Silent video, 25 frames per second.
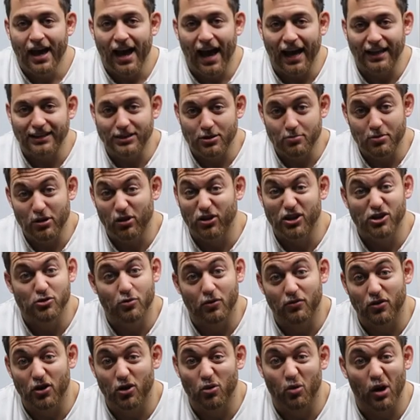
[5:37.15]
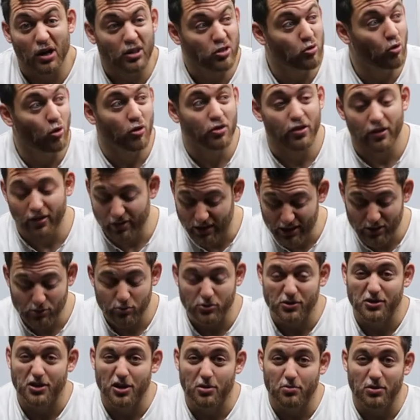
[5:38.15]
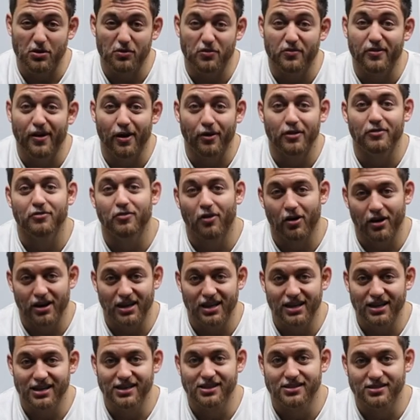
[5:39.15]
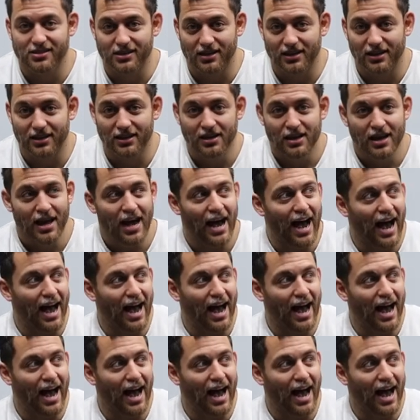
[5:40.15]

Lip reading: And to be honest with you, I thought that this was going to be very, very easy,